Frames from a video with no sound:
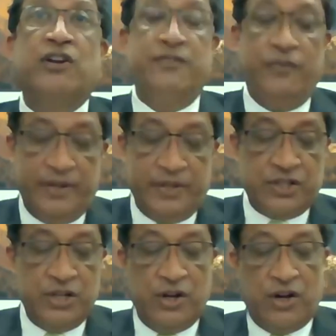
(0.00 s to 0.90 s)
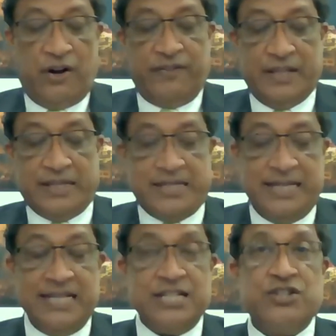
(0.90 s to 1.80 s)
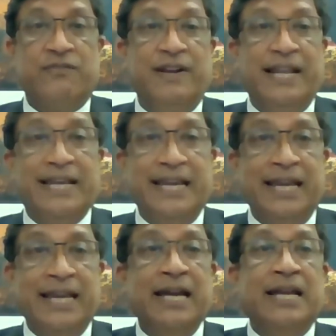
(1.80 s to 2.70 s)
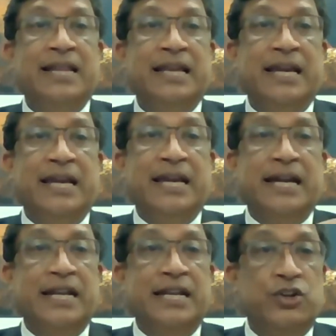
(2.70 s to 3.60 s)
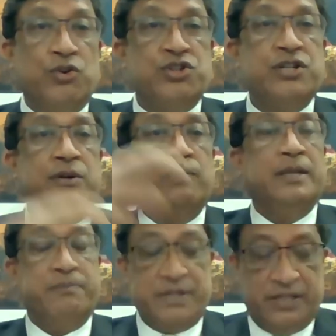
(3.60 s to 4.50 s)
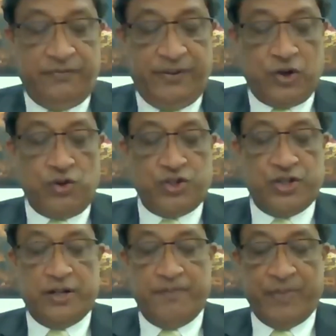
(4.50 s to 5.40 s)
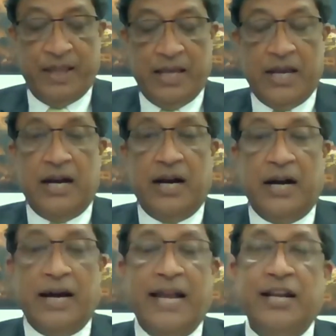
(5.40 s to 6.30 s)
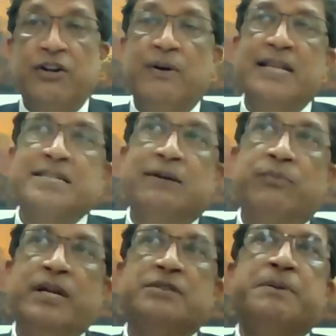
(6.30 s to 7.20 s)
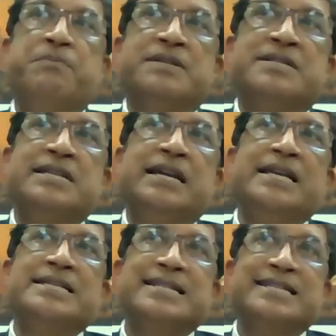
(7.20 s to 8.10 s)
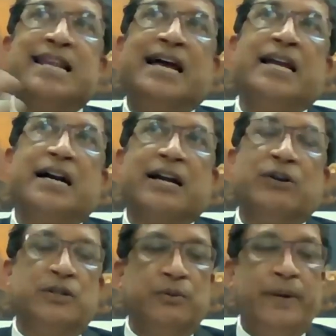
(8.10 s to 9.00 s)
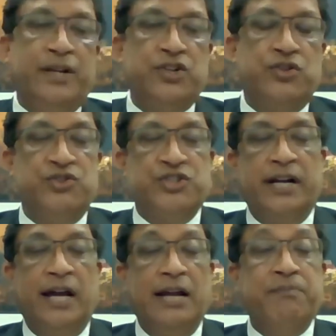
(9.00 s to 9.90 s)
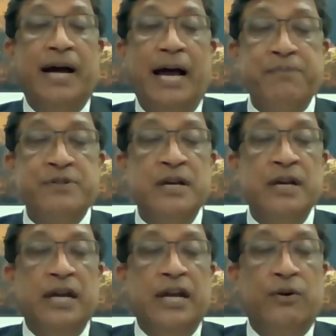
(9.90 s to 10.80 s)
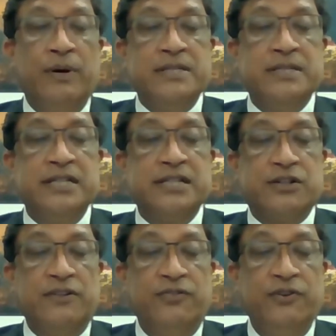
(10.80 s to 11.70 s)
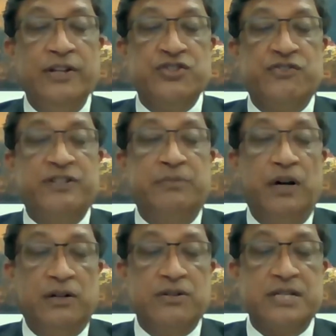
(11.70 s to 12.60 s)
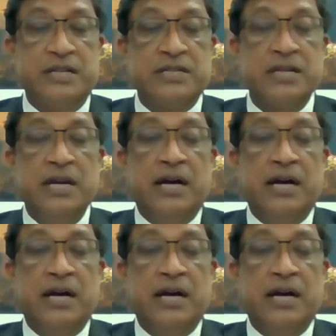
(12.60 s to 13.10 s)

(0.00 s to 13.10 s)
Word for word: confluence of the seas of linking the Indian Ocean with the Pacific Ocean. Uh, and you know, in some ways, people see is this like a counterweight to China, and perhaps you know it's it's a confluence of democracies.